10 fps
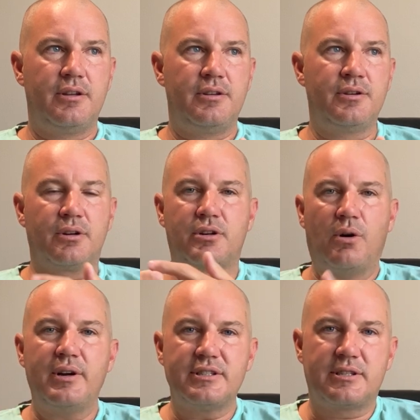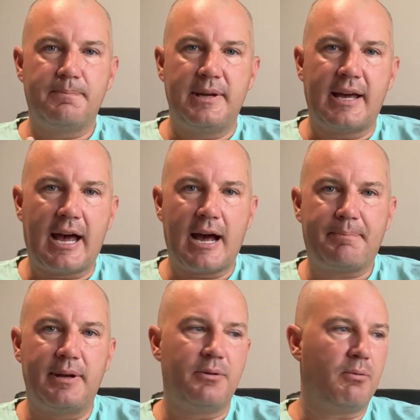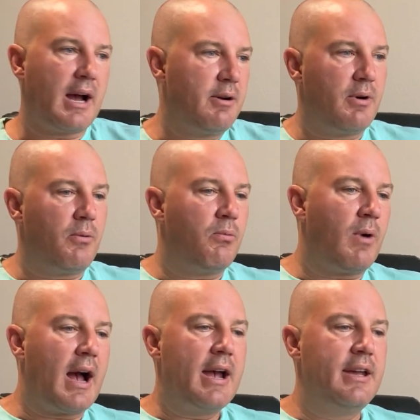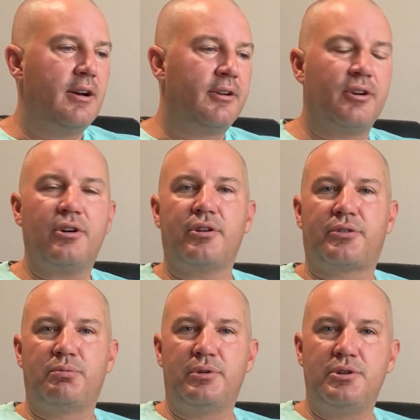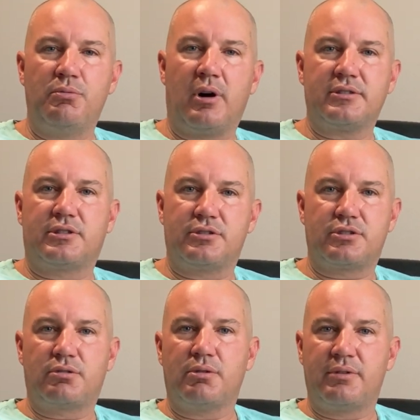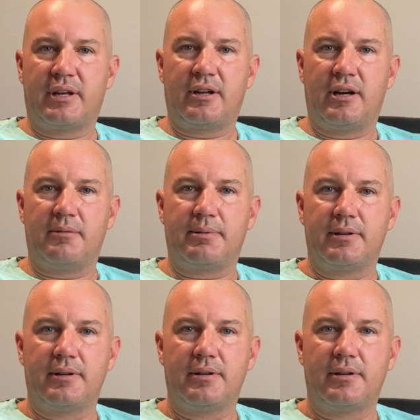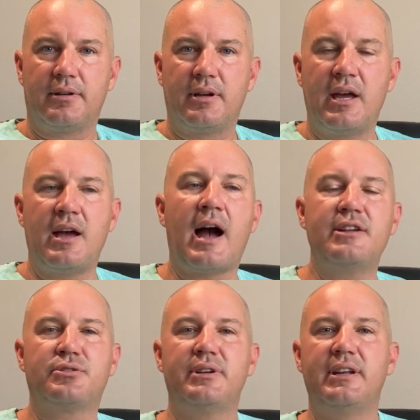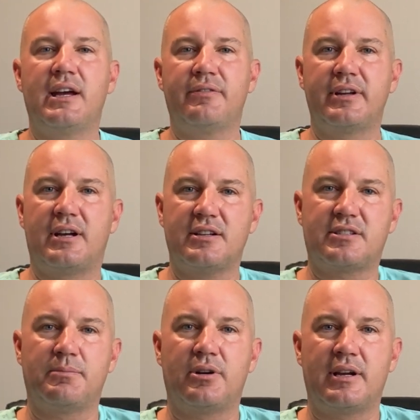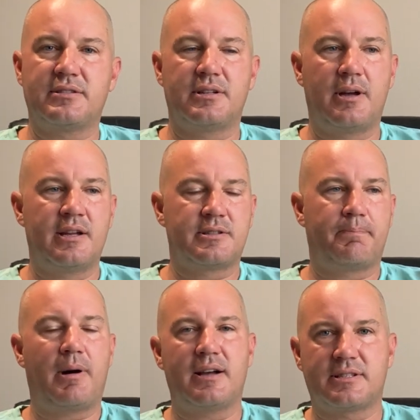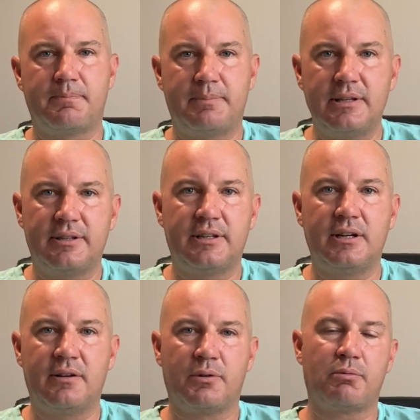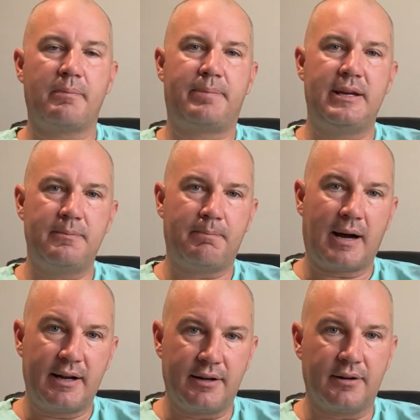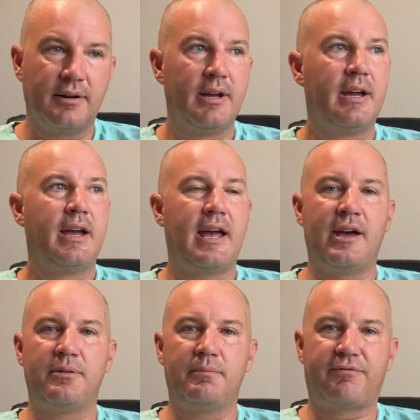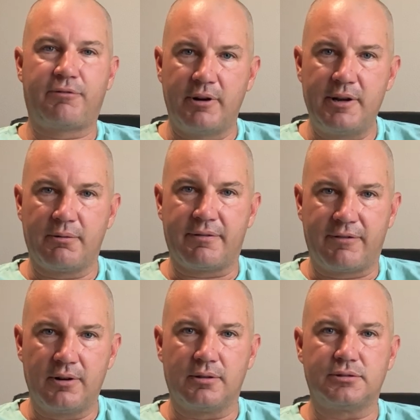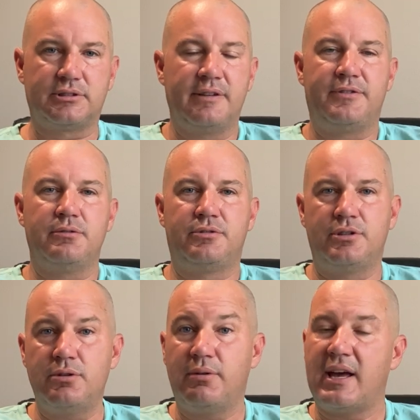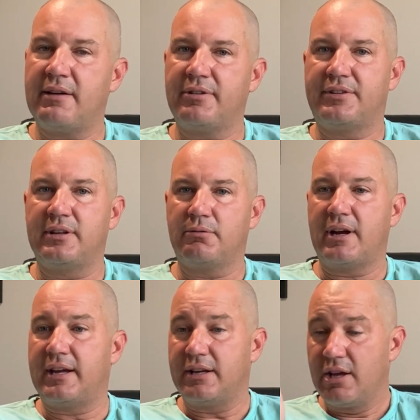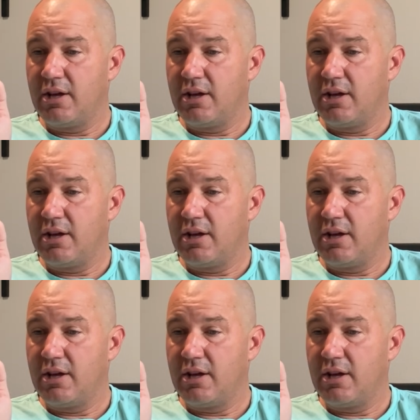you're going to be happy. Why on earth would you want to screw that up? I treat every customer as a possibility of a repeat buyer and free referrals. If you do everything right,